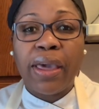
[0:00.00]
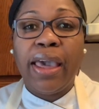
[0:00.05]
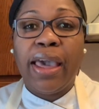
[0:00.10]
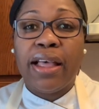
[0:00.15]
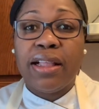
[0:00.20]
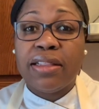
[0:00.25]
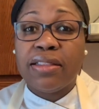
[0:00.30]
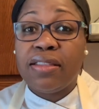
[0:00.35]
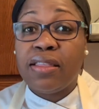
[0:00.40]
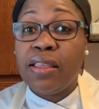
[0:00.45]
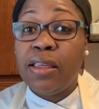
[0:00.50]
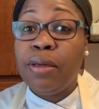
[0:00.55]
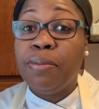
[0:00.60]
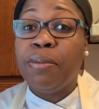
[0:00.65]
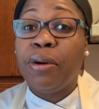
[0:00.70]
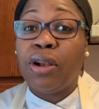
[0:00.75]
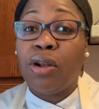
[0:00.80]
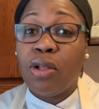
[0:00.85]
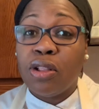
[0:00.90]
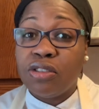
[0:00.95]
healthy,
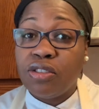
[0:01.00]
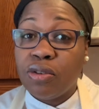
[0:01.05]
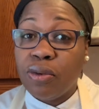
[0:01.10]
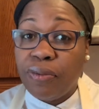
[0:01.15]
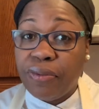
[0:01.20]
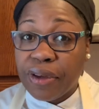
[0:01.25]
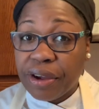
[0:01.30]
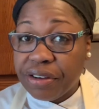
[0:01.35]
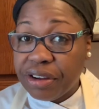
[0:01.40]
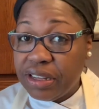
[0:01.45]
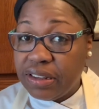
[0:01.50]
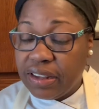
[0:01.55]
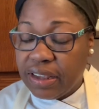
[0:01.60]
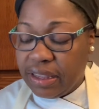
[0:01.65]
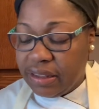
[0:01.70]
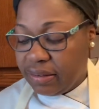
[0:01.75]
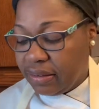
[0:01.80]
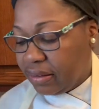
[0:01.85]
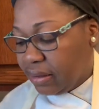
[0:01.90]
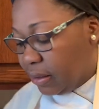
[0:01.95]
but also very
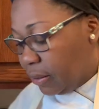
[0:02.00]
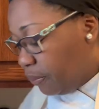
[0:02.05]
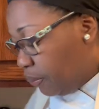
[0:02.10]
tasty.